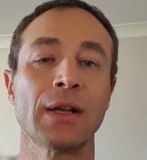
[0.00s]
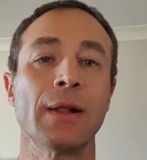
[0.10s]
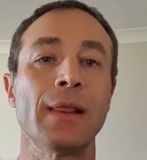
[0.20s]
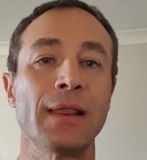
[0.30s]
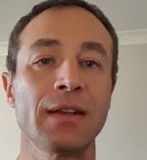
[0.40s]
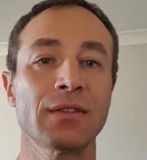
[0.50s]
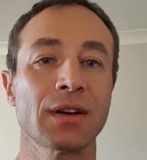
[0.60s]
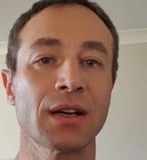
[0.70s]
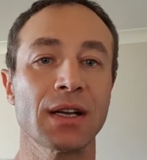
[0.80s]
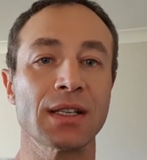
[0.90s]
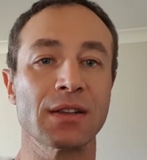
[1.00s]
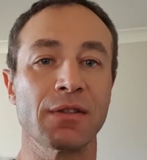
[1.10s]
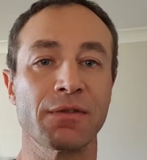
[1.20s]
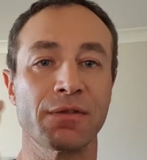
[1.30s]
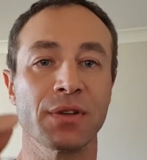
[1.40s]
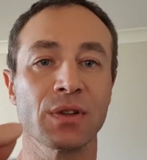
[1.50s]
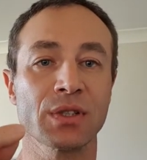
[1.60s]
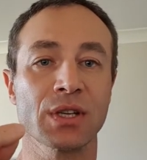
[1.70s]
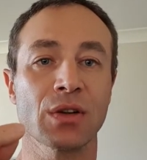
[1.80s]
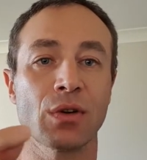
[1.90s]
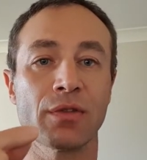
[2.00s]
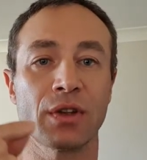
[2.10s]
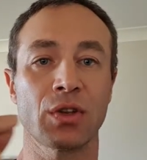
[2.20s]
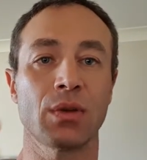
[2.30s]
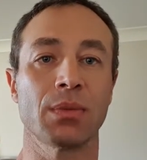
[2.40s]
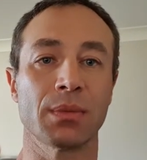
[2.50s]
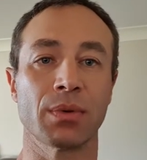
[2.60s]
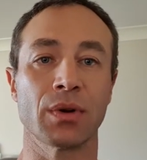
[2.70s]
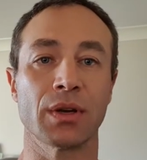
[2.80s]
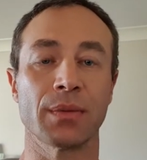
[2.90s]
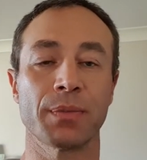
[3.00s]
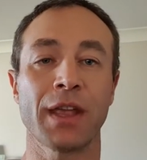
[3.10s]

Liver is a filter of the human body.